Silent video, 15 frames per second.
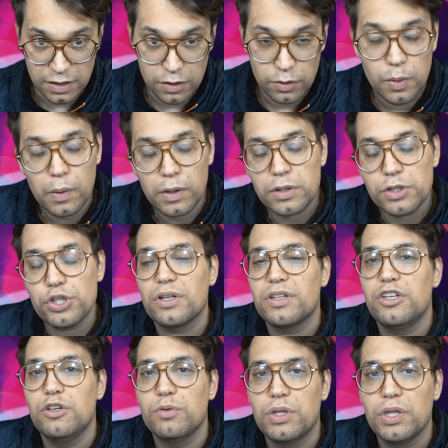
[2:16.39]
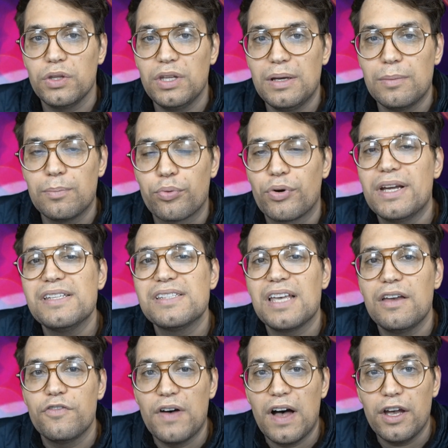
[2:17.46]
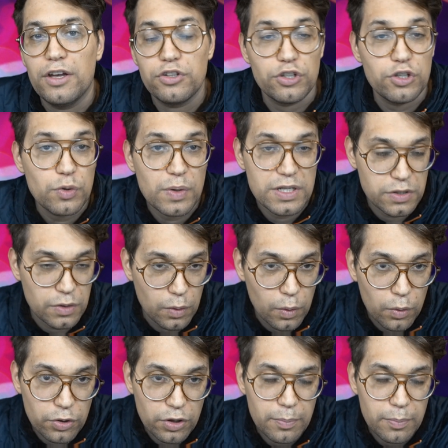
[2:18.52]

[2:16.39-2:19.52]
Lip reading: You want to ensure that the utility brings a value to you as the holder,